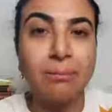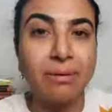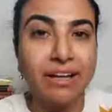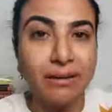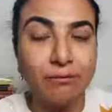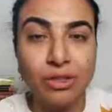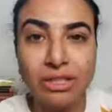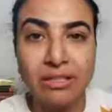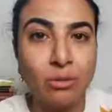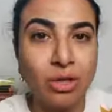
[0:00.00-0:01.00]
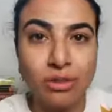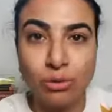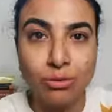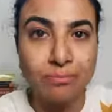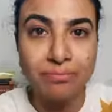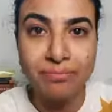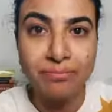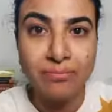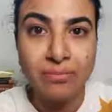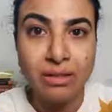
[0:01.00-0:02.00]
up everything in one go.
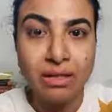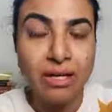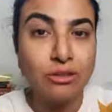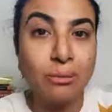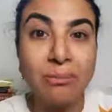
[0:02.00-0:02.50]
So